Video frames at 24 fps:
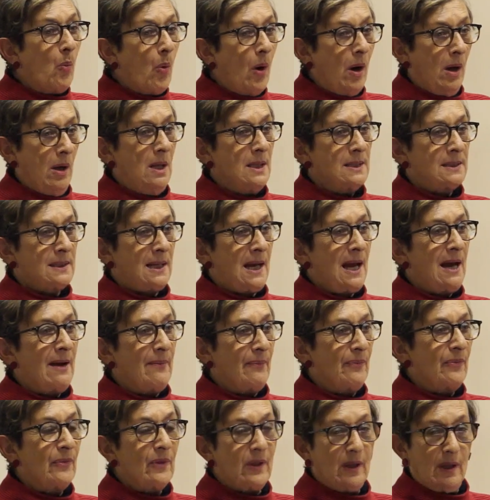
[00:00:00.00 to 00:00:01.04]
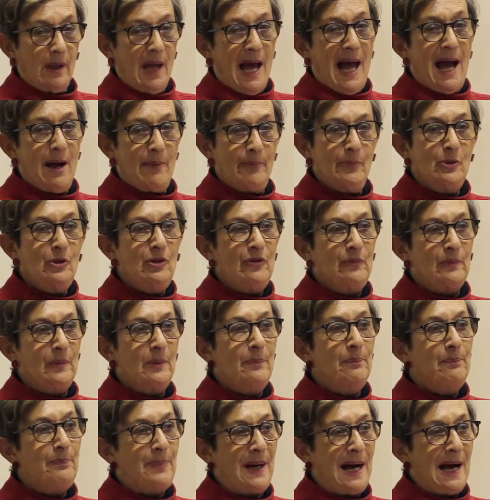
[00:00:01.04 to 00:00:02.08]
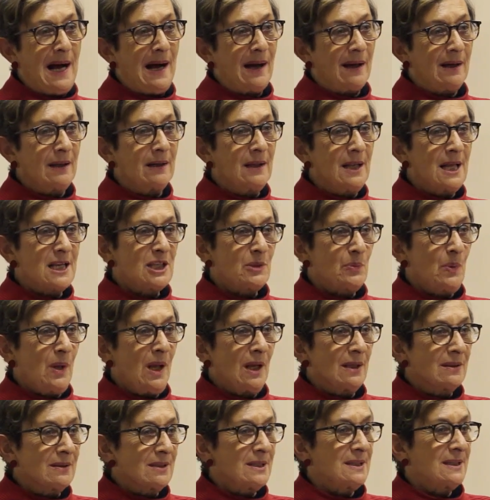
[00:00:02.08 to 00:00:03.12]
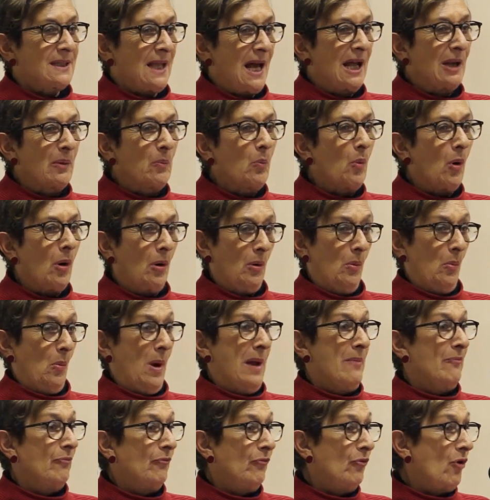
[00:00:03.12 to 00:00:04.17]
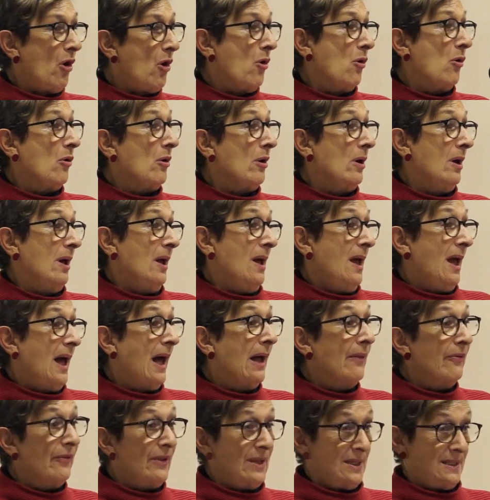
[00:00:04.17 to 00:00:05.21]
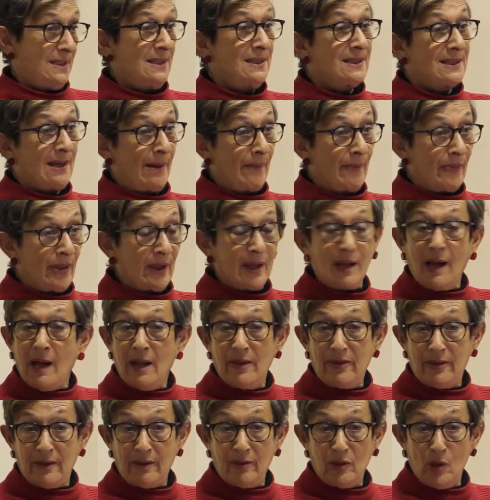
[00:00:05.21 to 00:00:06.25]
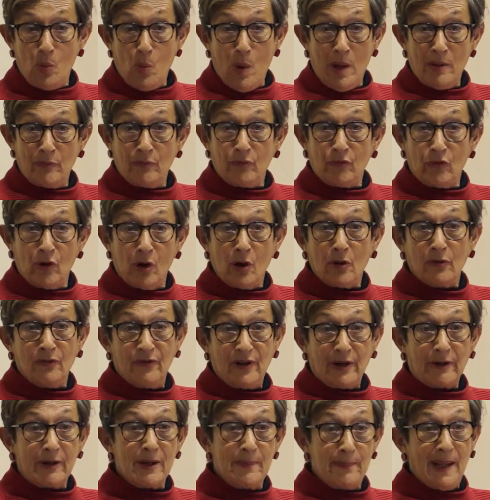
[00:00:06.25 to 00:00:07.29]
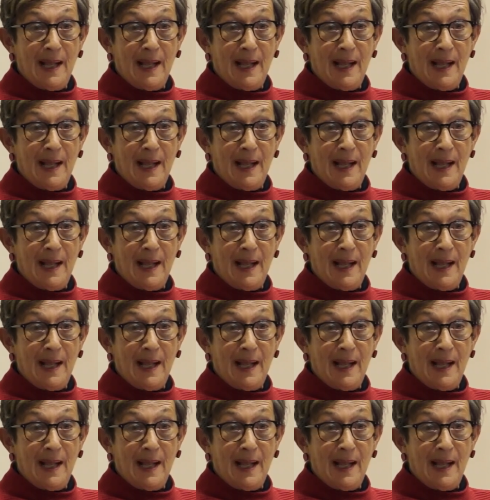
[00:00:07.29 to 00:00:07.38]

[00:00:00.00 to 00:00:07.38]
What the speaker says: what has kept our movement back unless we understand what went wrong. And this is something I think that went wrong very